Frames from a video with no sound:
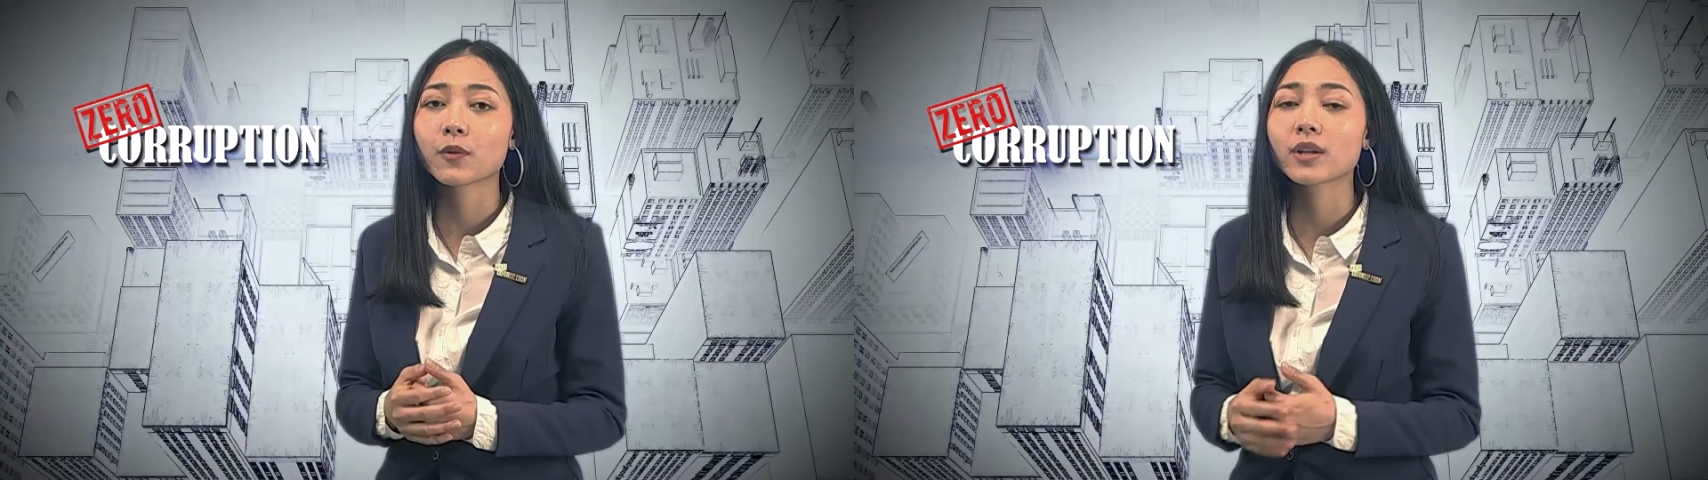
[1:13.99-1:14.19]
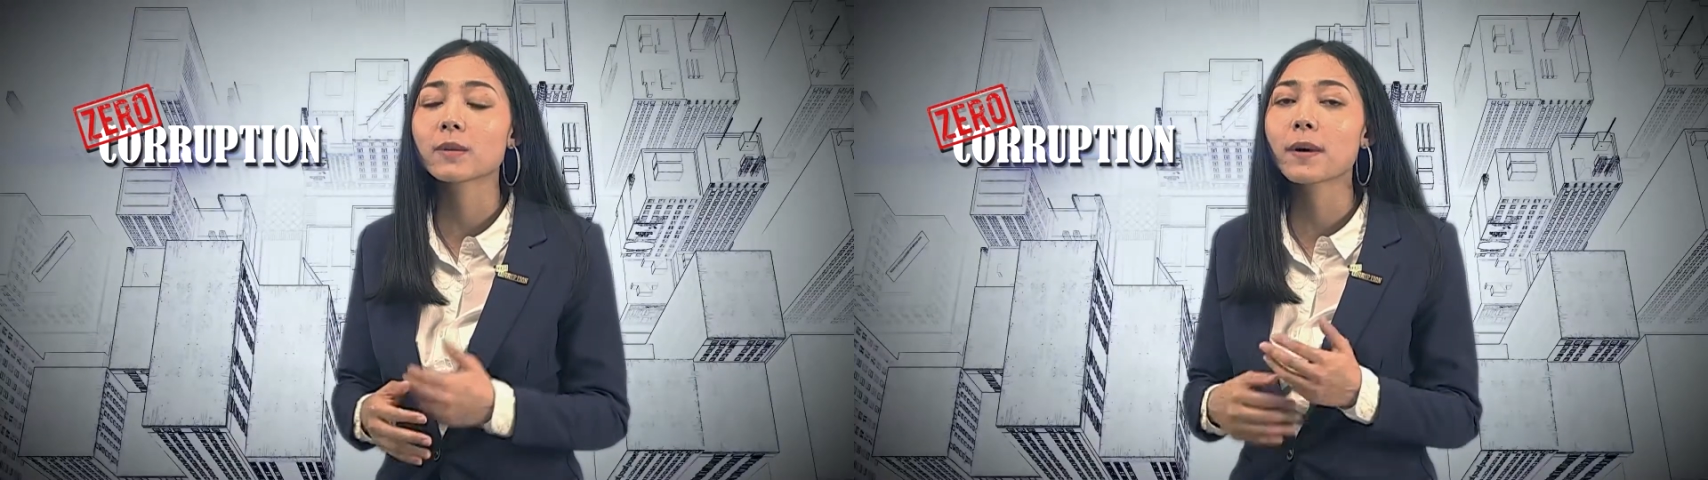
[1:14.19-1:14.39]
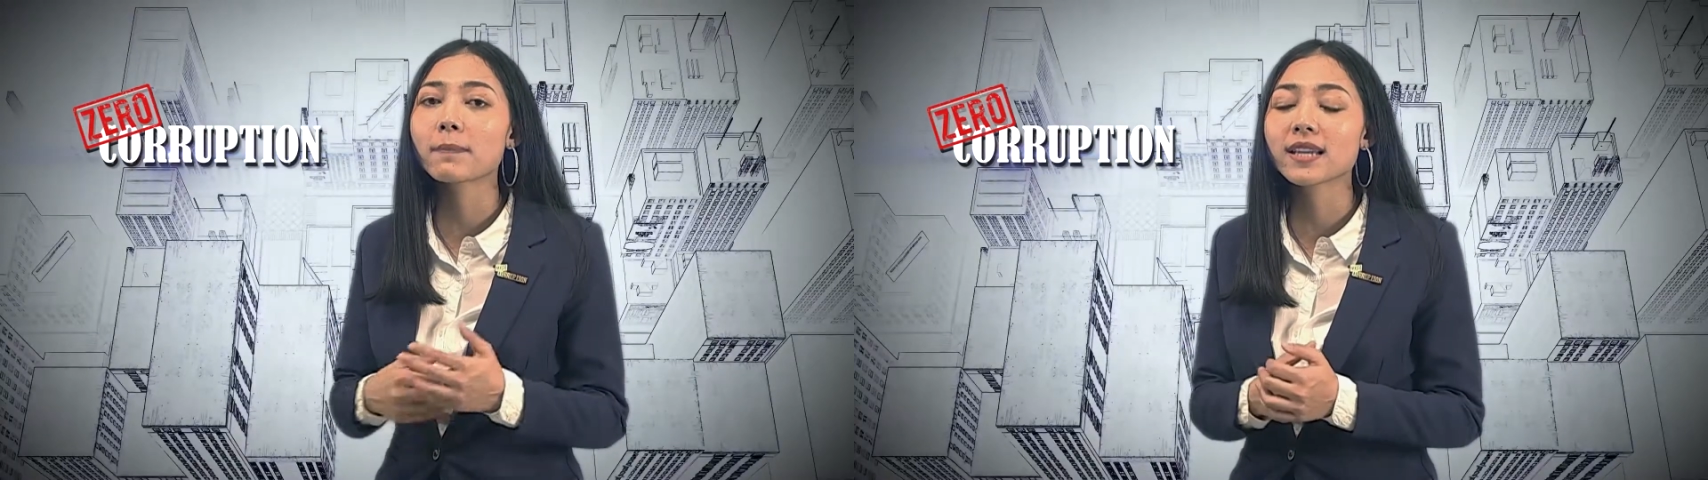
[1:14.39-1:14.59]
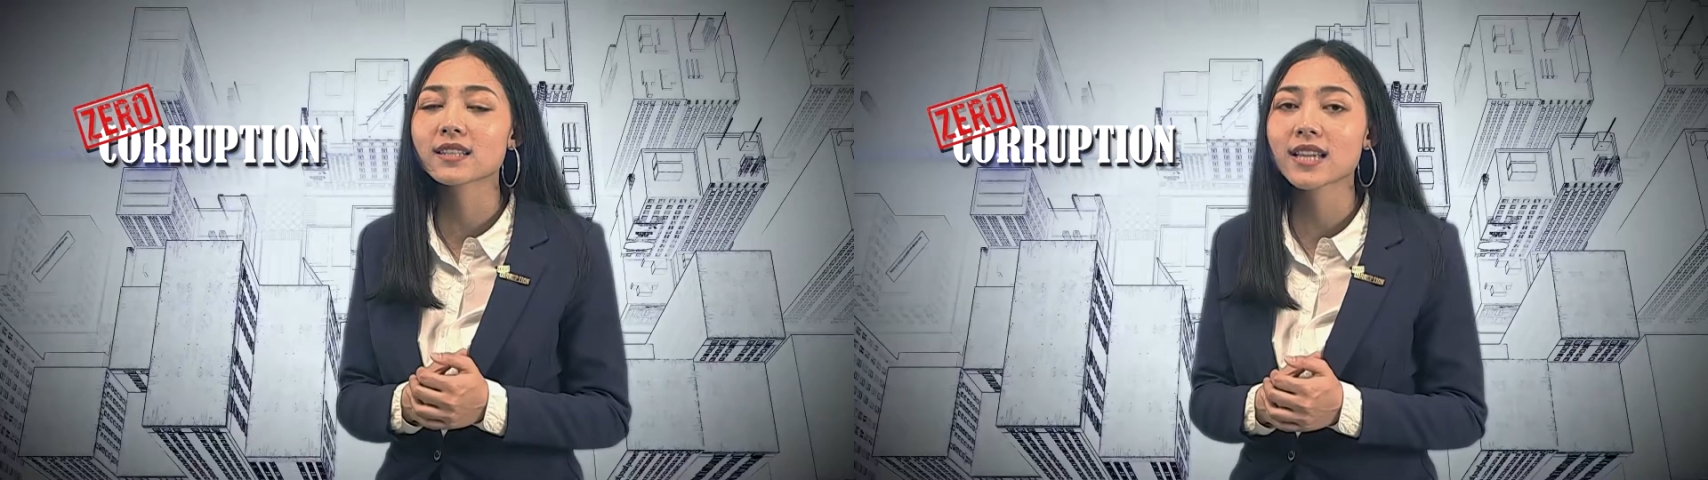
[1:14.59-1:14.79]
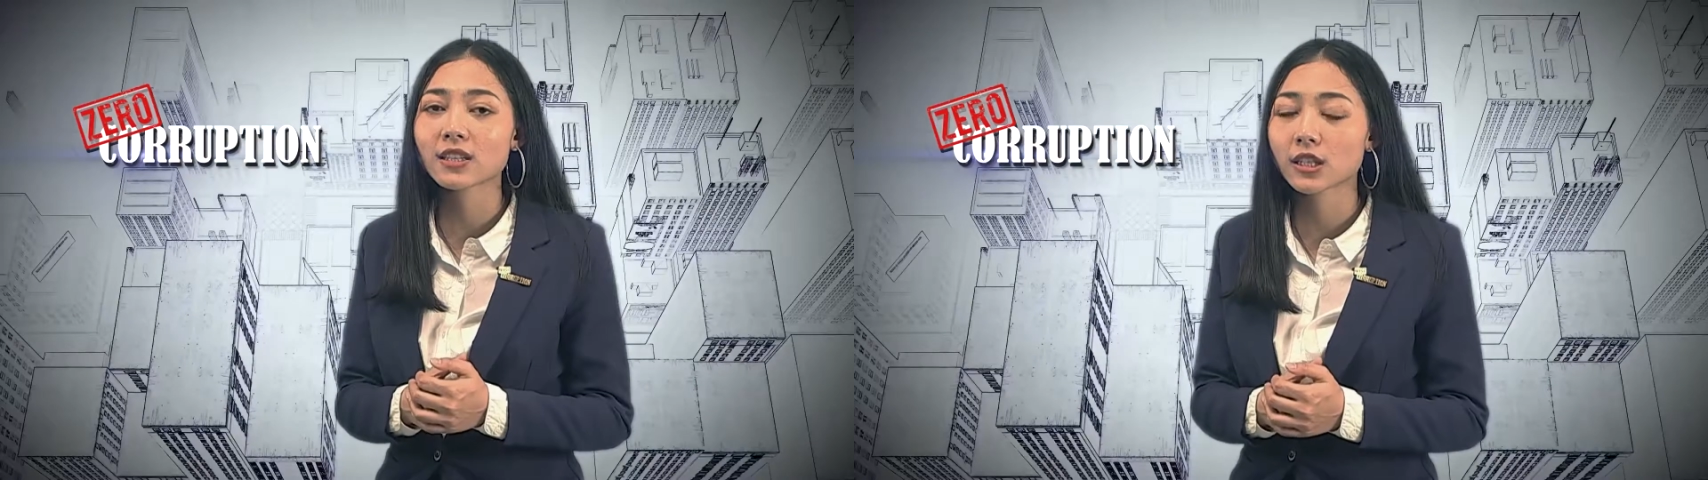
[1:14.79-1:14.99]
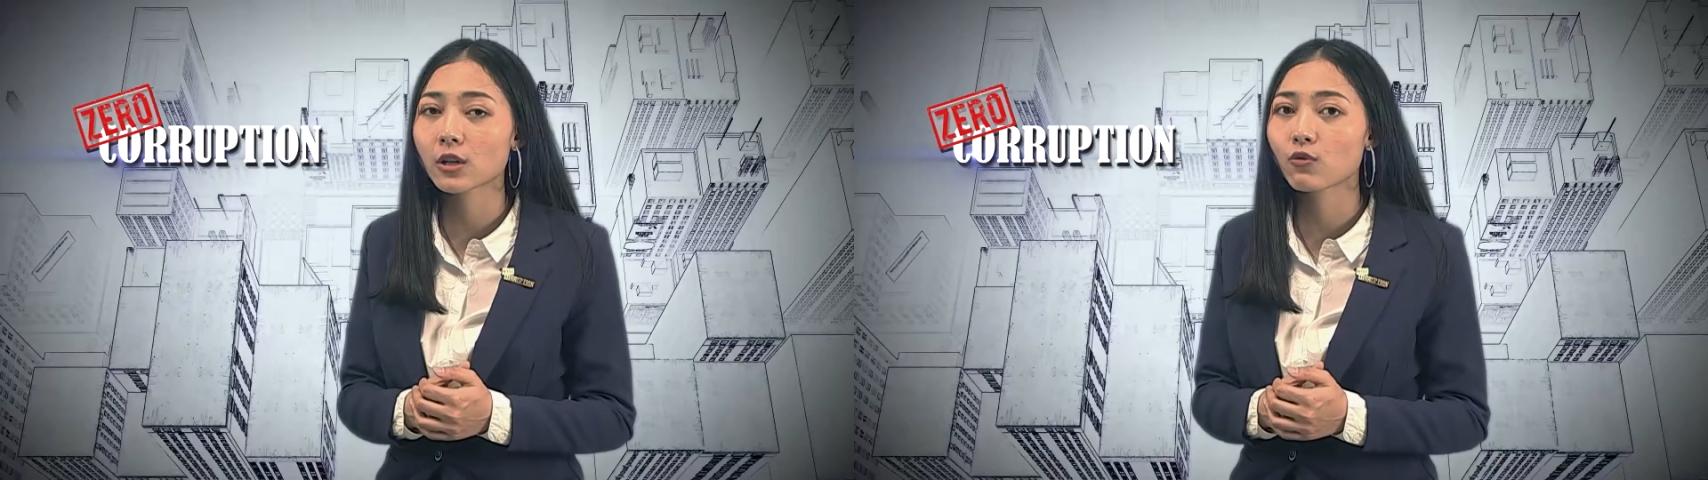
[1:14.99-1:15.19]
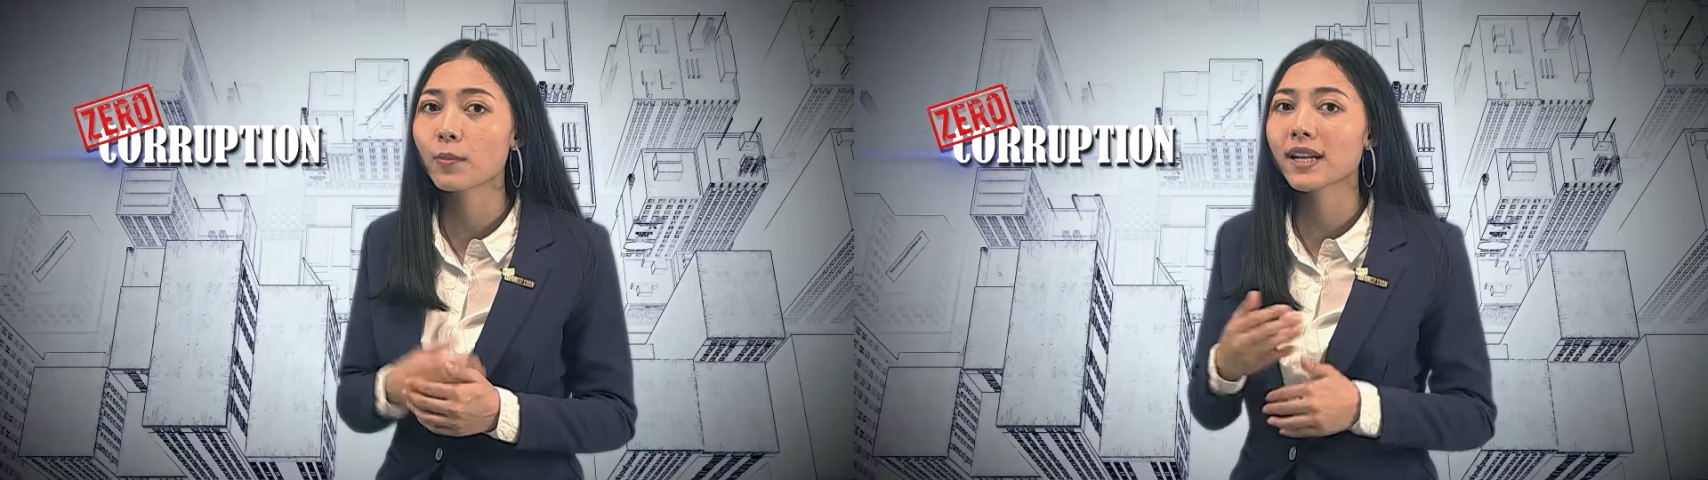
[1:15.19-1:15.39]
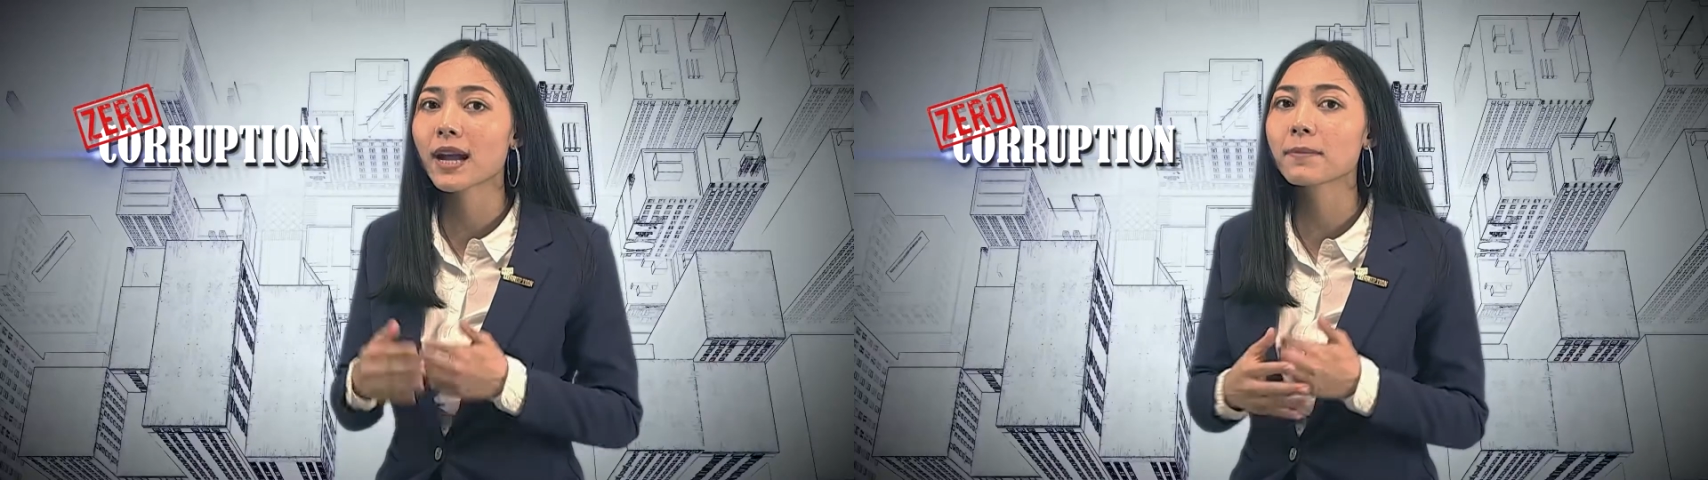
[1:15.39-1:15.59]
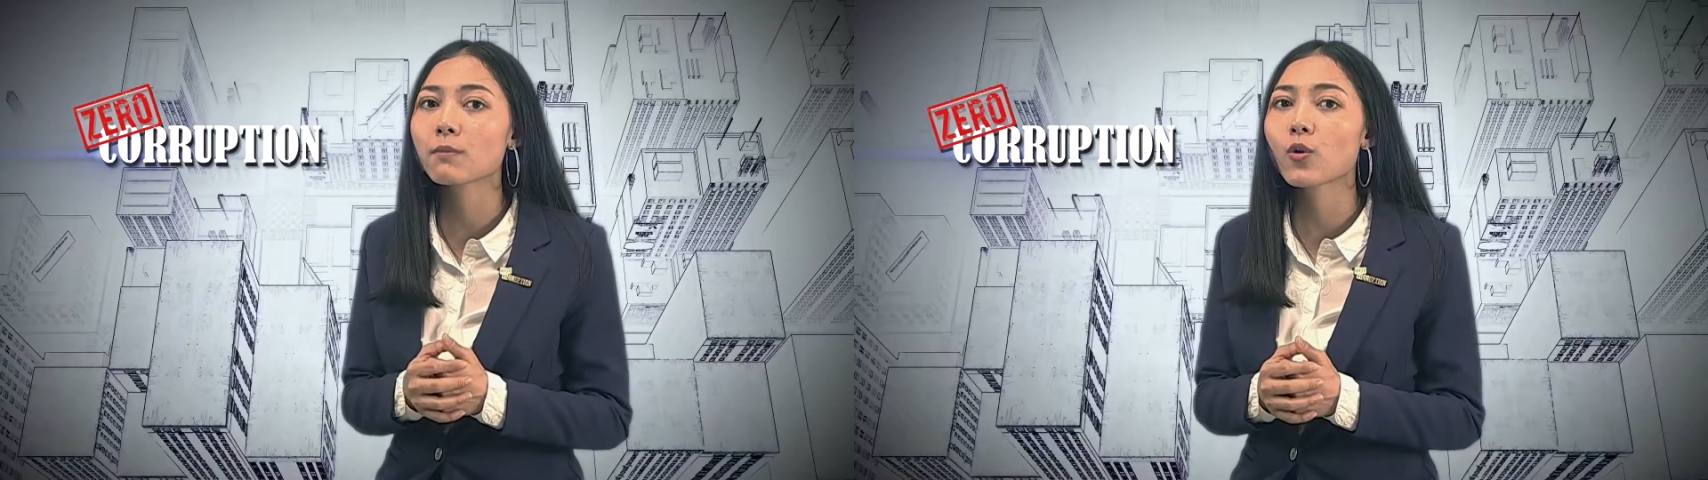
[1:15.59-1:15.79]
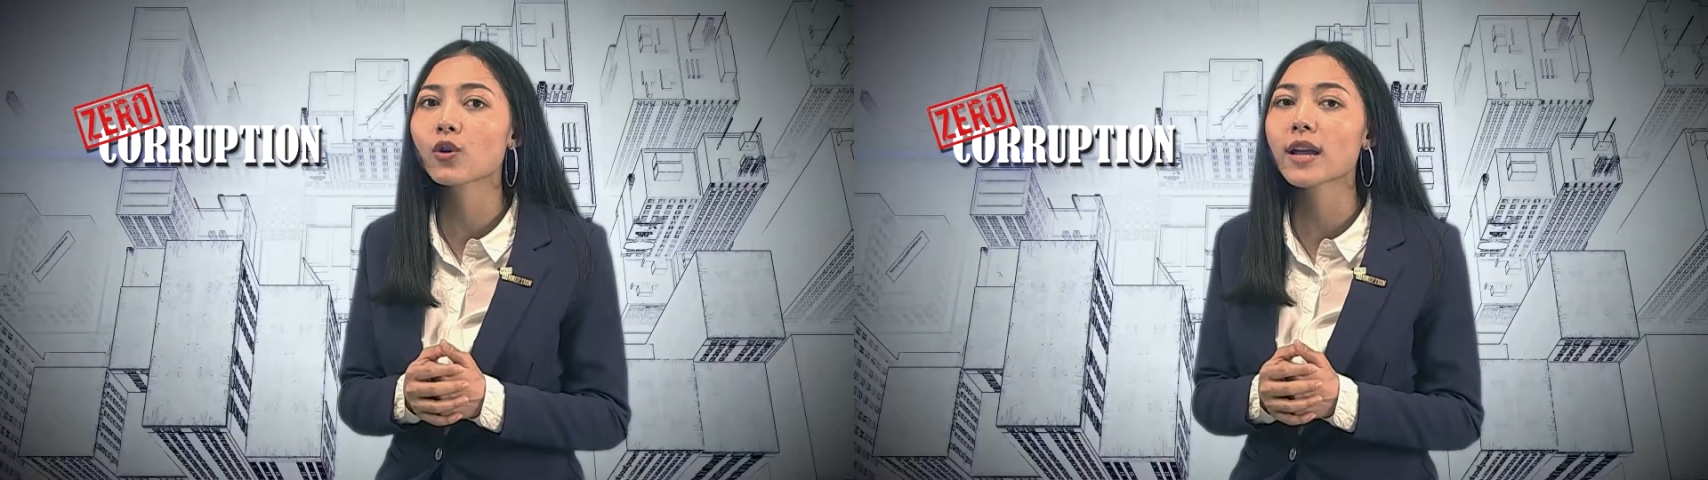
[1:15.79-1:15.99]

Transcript: with the public sector will becoming more